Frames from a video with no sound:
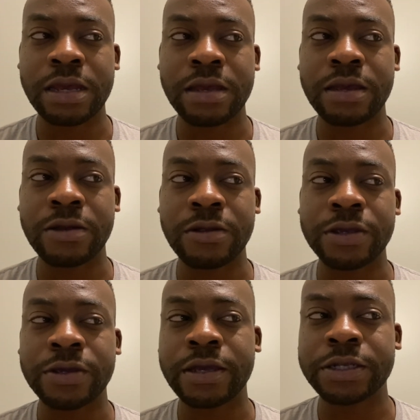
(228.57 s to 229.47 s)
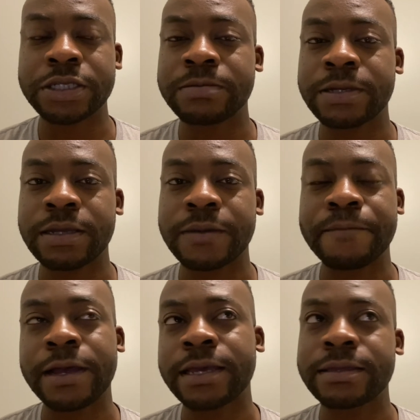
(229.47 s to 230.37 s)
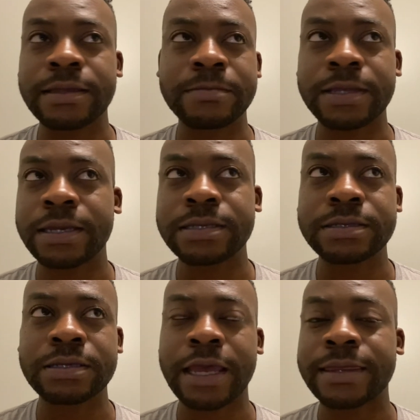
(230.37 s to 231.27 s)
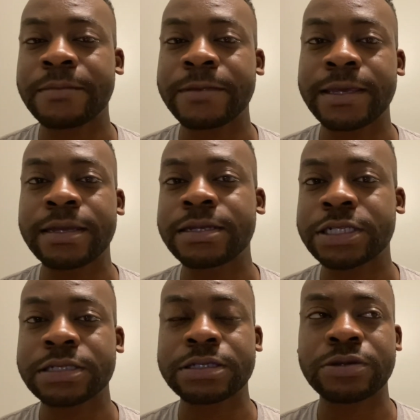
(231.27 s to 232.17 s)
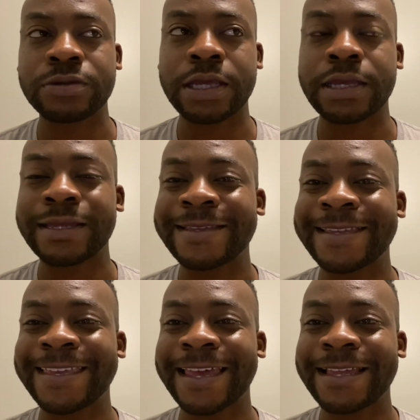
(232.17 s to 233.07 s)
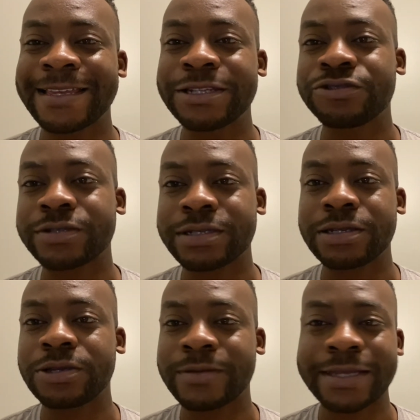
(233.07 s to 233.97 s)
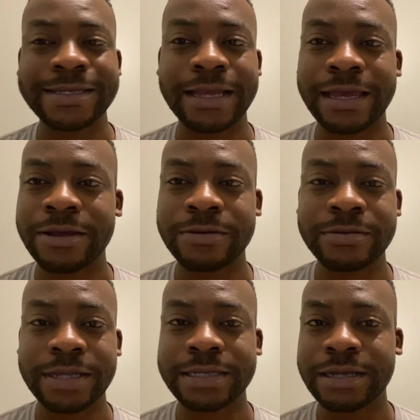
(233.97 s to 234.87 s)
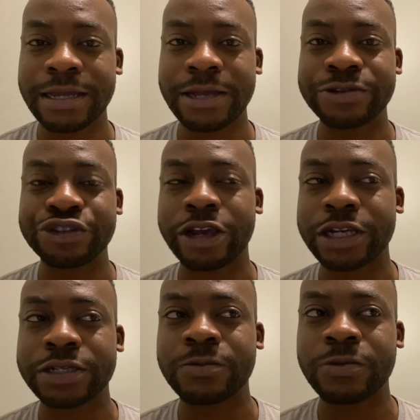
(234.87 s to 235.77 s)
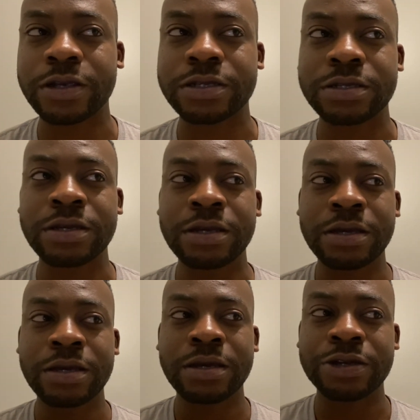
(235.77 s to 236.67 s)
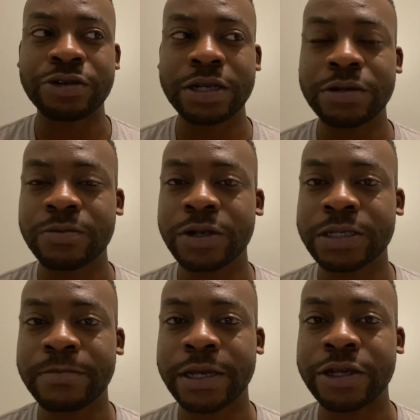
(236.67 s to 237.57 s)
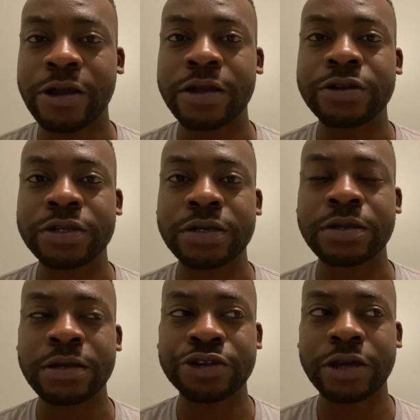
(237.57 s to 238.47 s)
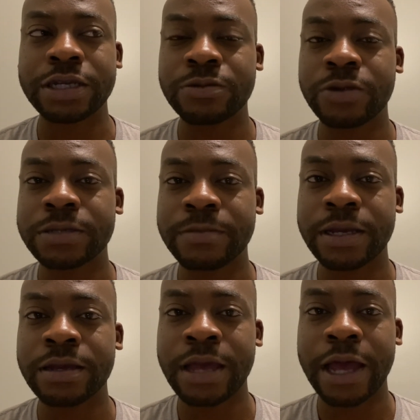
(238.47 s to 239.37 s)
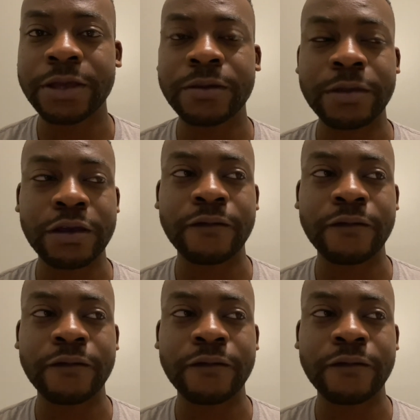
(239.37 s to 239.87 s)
or you can't just be like buying them things at the beginning just so they can get interest in you that's not how that's not how attraction works attraction works by your energy attraction works by how you make her